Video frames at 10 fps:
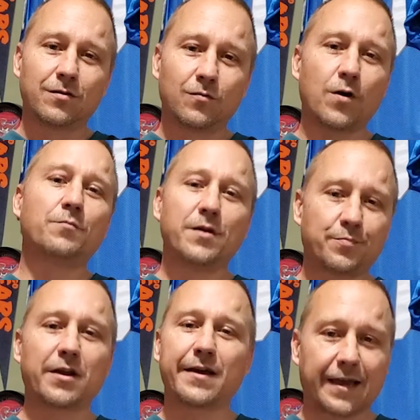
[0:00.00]
when we
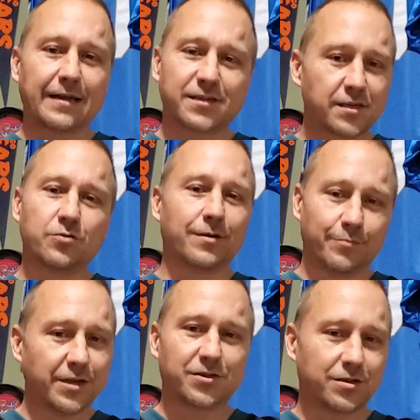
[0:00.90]
play against you and
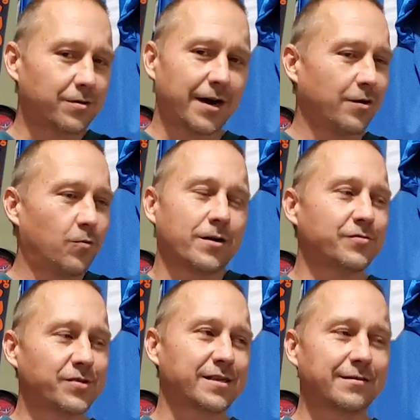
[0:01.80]
beat you. I don't want
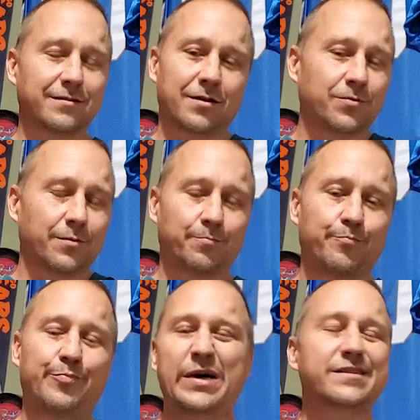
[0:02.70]
you sitting there with a
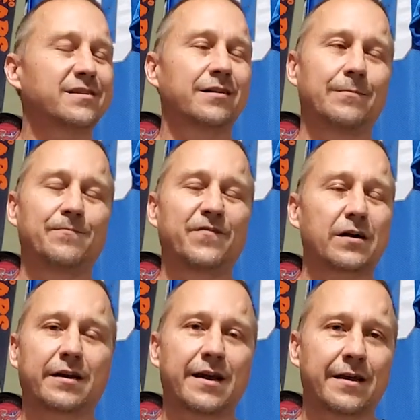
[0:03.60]
busted up
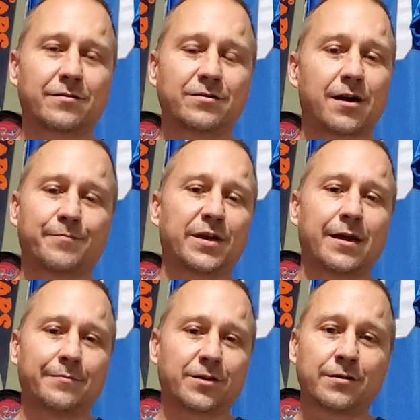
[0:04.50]
fucking ankle not being
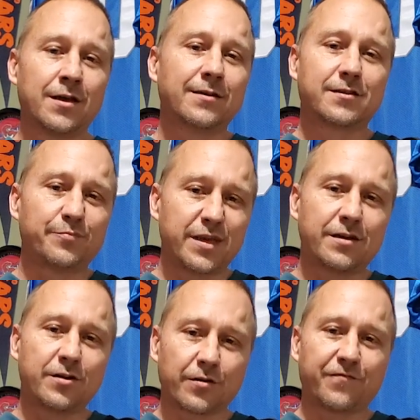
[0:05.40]
able to be
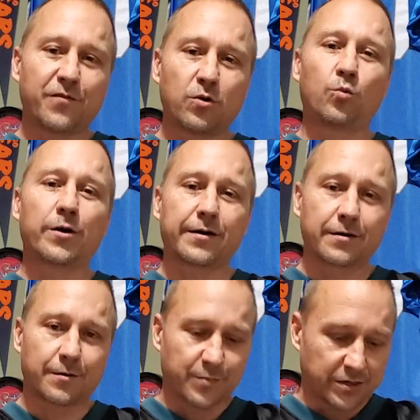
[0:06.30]
your full
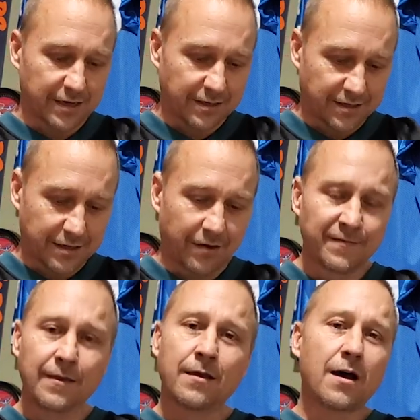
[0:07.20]
100%
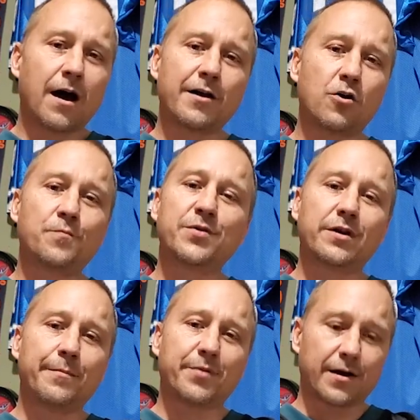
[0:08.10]
self. I hope you
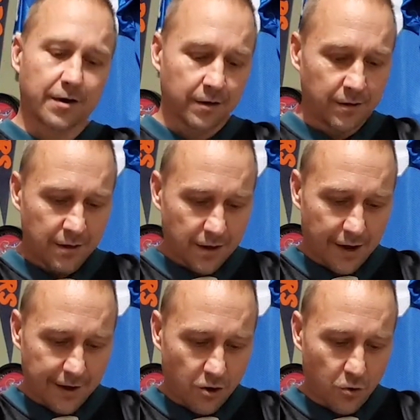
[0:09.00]
get better.
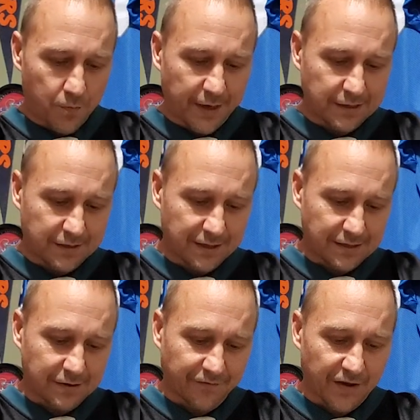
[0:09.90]
I hope it
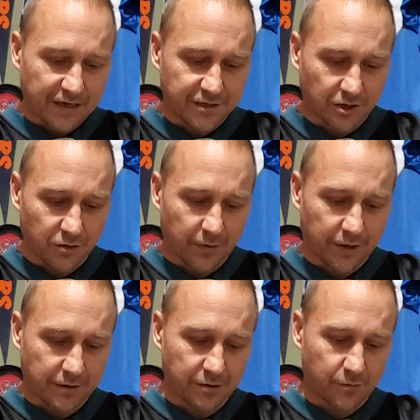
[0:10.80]
doesn't affect your
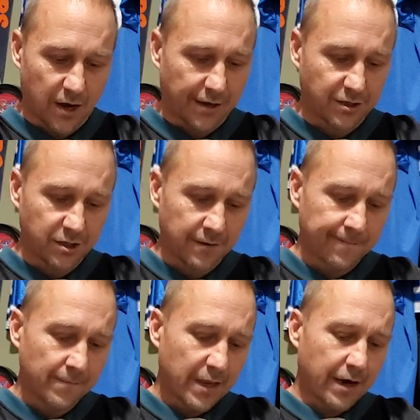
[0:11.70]
career too much.
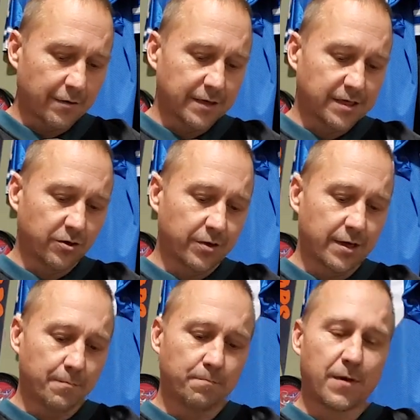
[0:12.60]

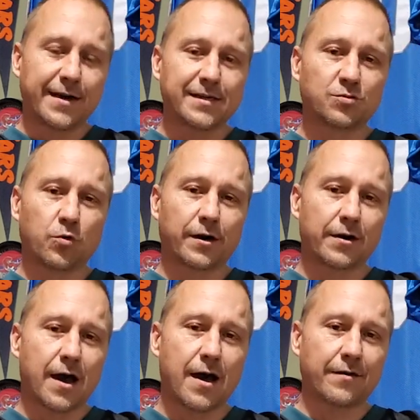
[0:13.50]
Arizona,
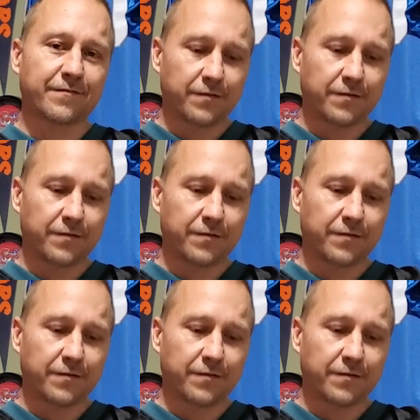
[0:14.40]
-1.5.